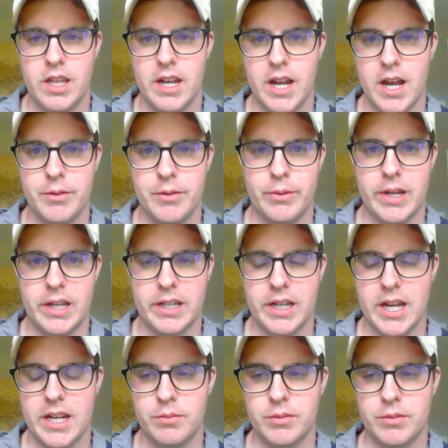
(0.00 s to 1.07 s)
And I'm the right
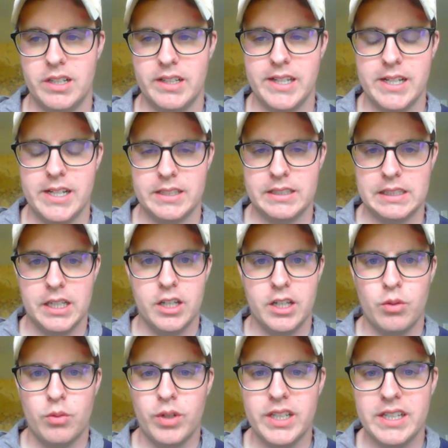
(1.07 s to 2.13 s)
guy, and I'm going to lead us.
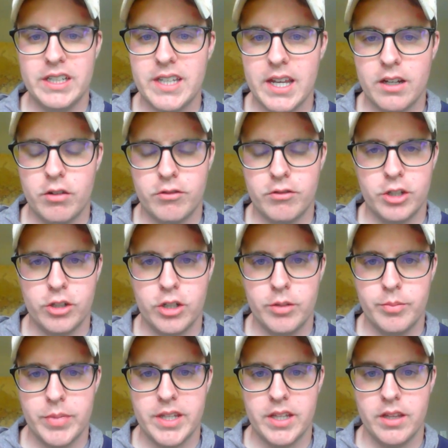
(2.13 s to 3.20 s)
We're going to take over
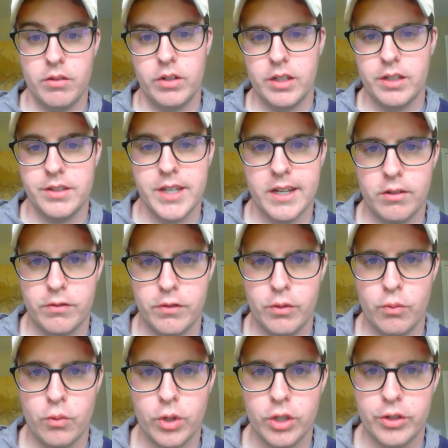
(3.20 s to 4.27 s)
Europe, and then we're going to take over the
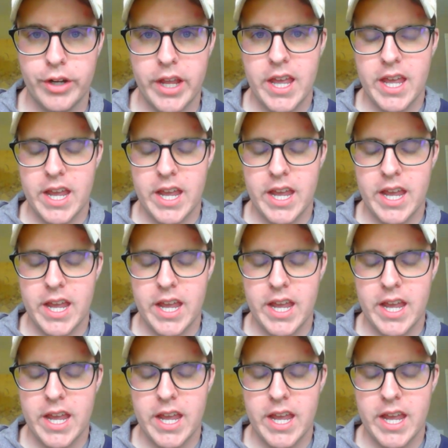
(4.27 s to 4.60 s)
world.